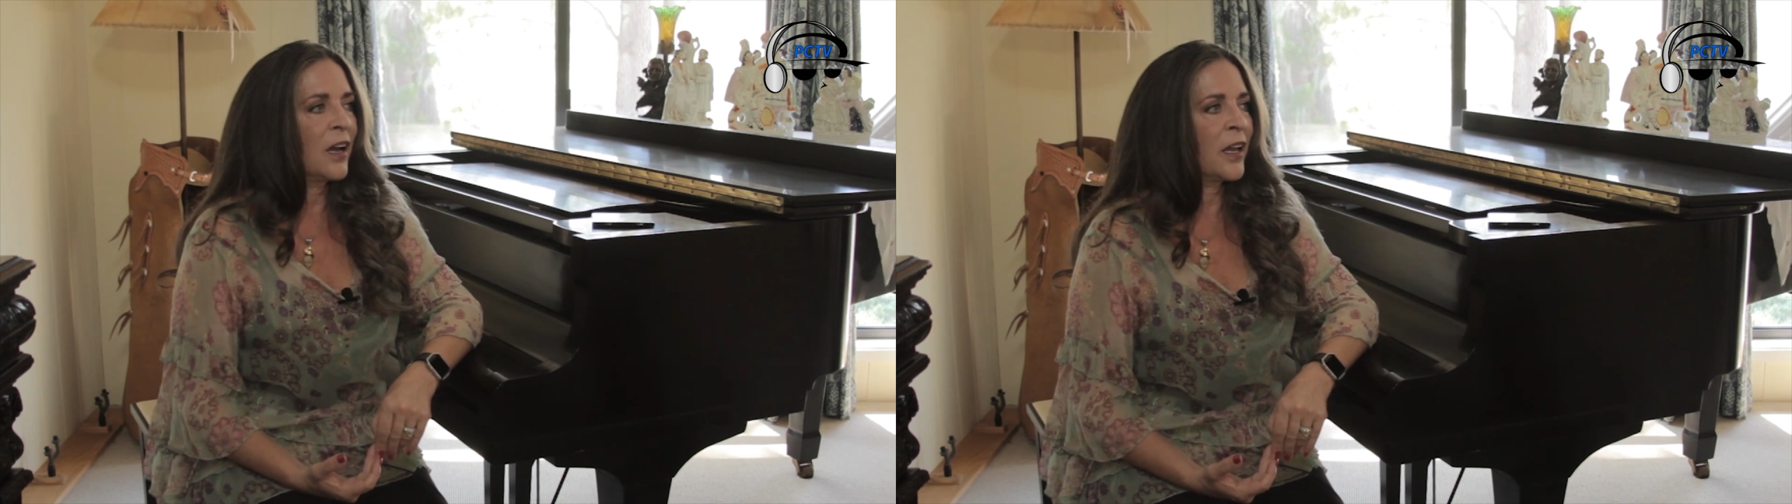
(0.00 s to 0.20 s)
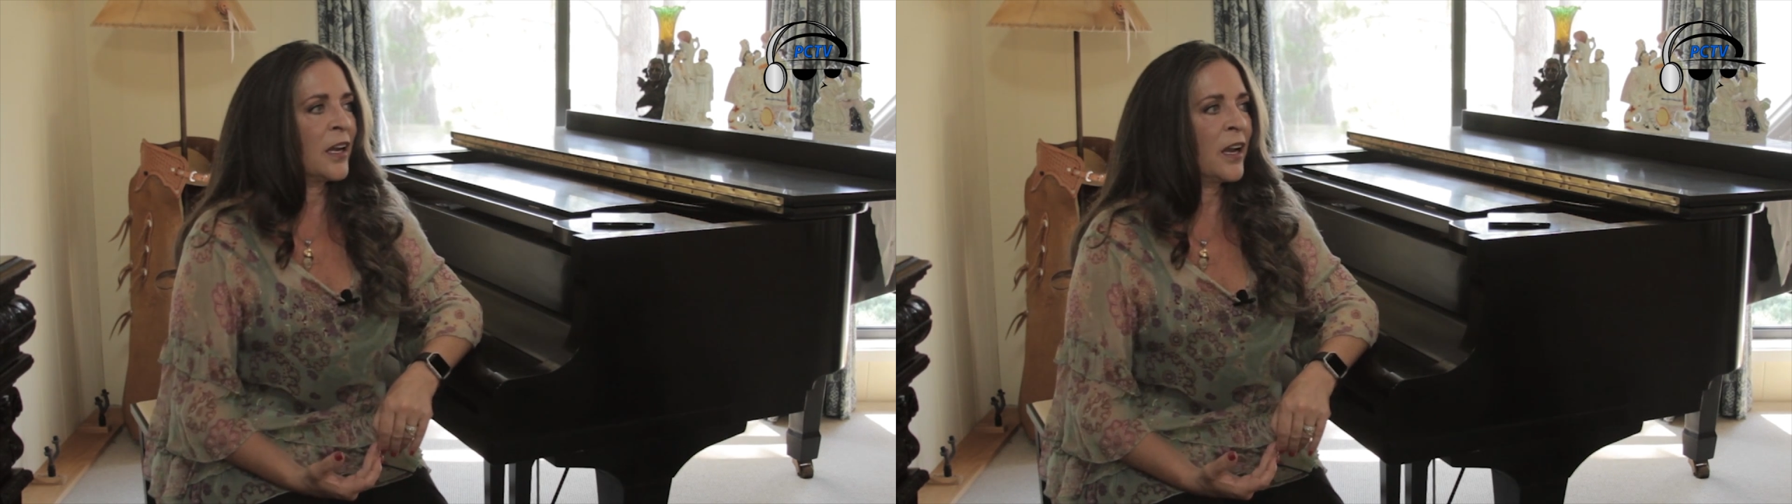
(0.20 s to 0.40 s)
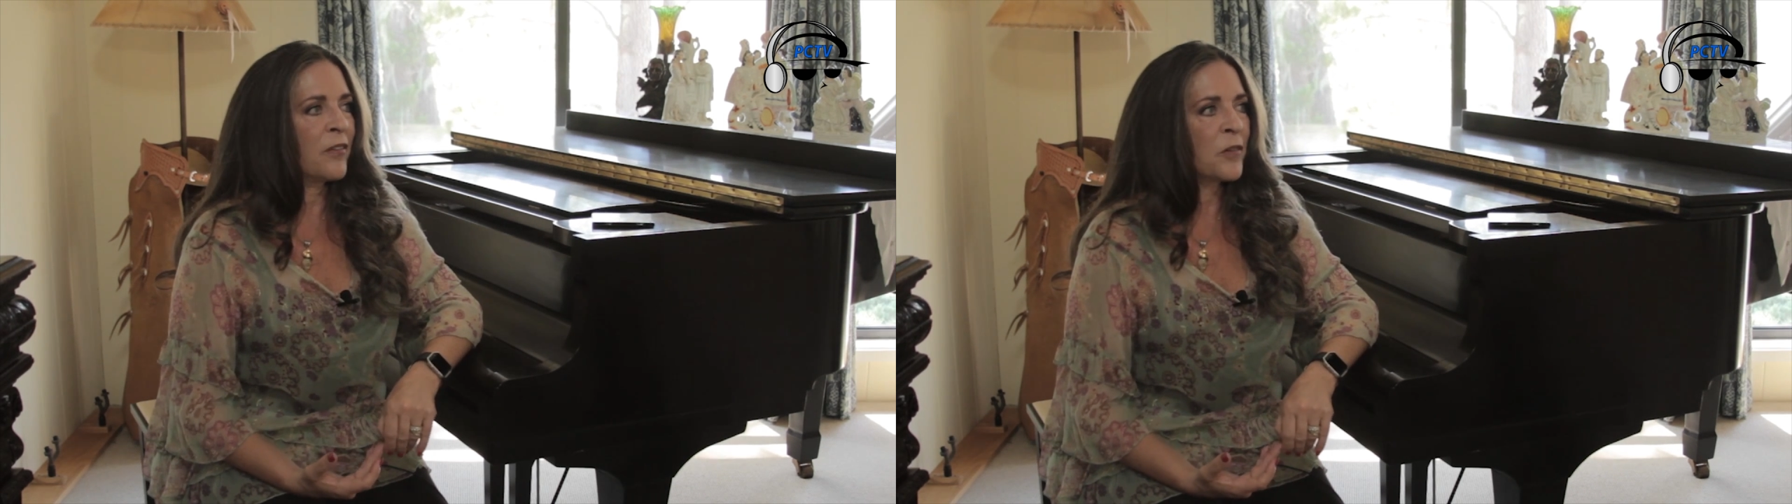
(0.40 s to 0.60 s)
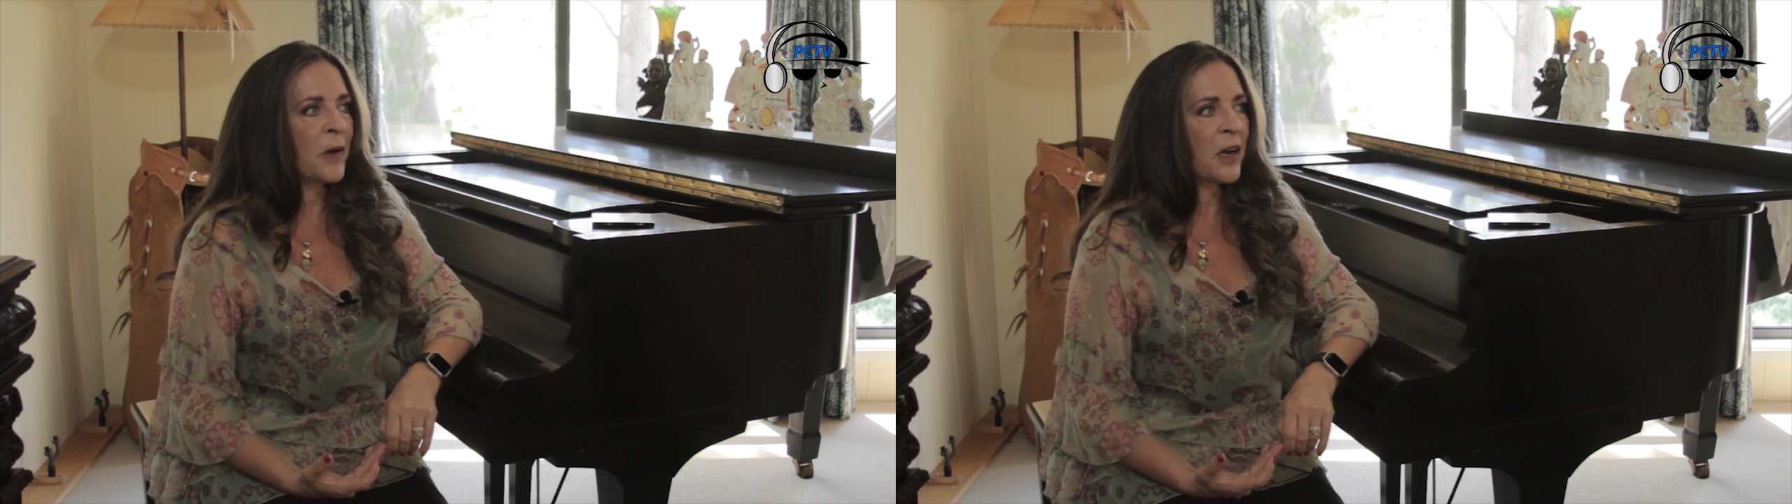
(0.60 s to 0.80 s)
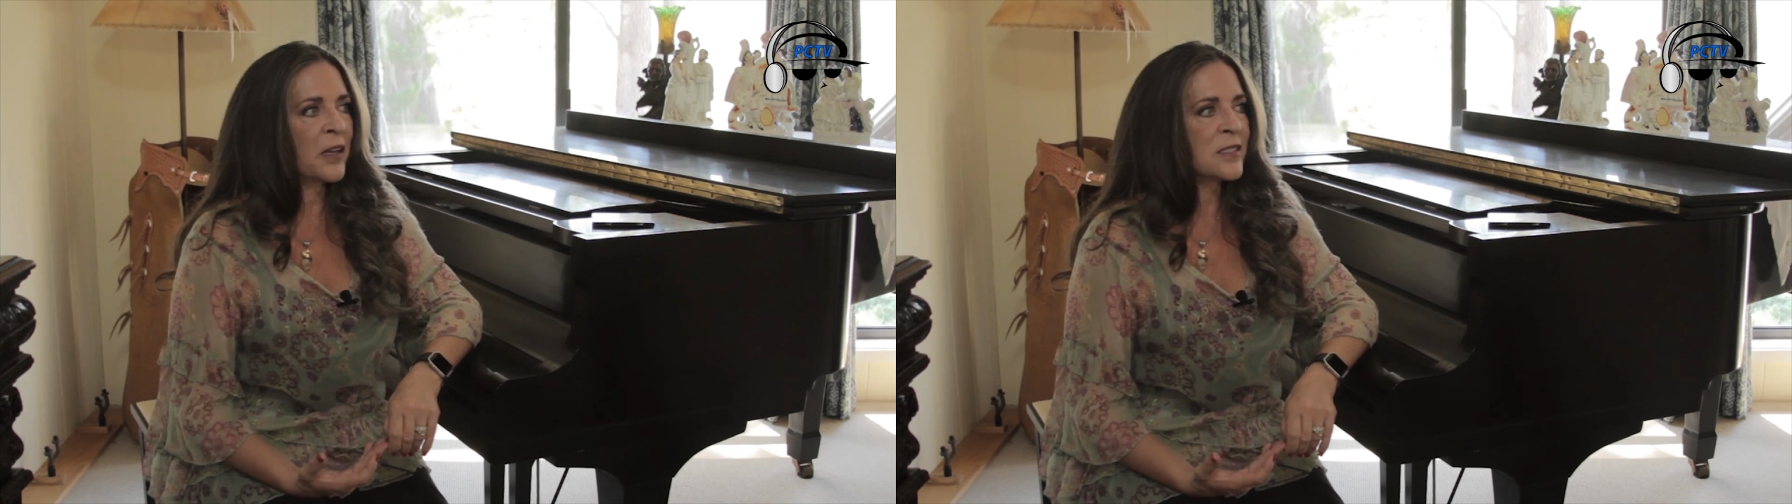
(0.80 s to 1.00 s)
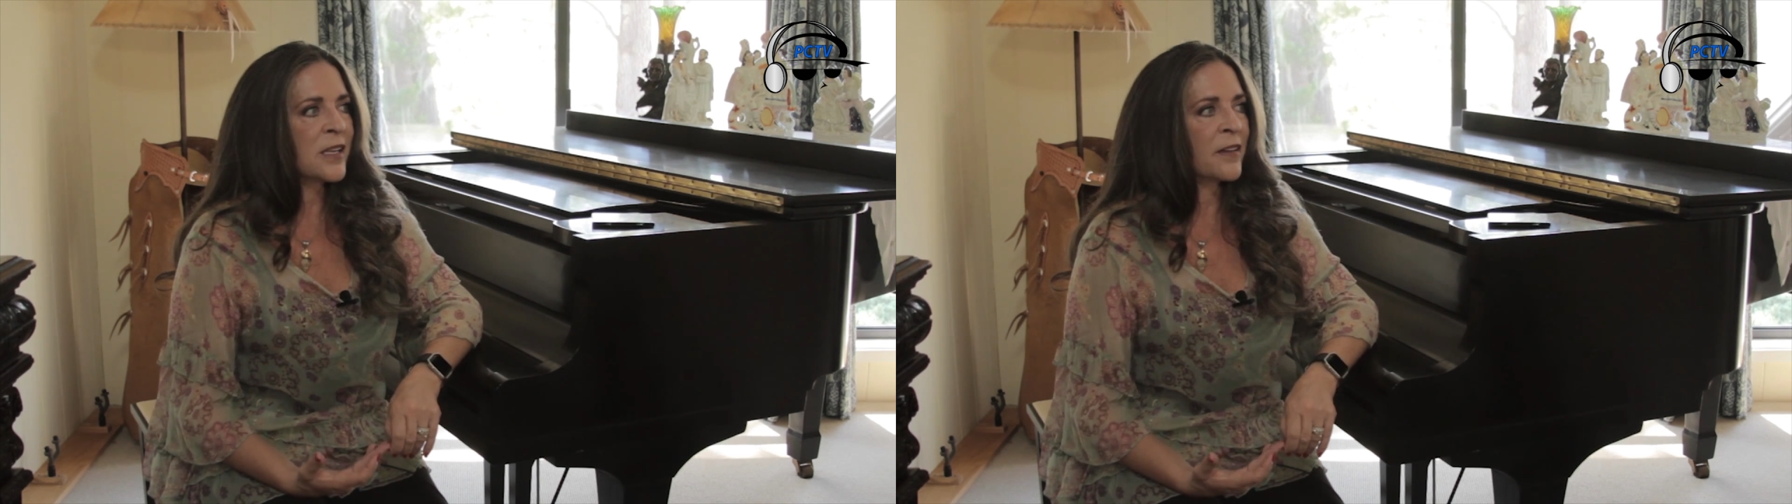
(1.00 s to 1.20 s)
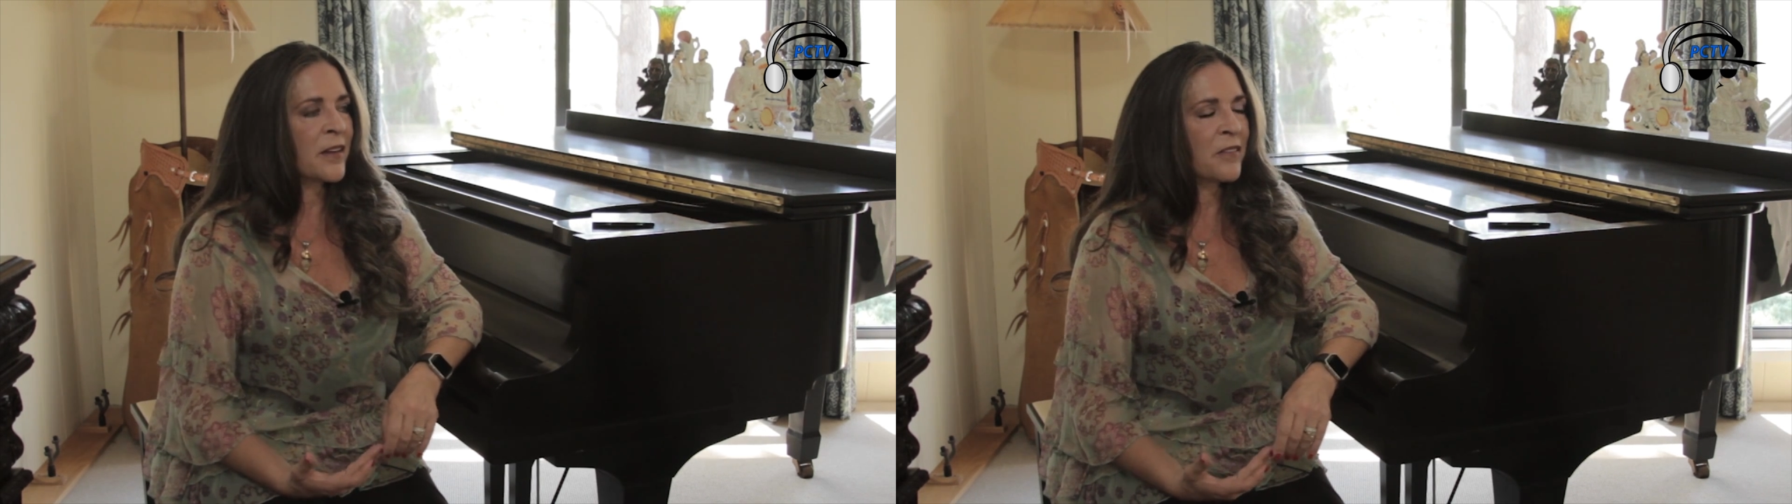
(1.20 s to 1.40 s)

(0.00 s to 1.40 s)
And everybody's had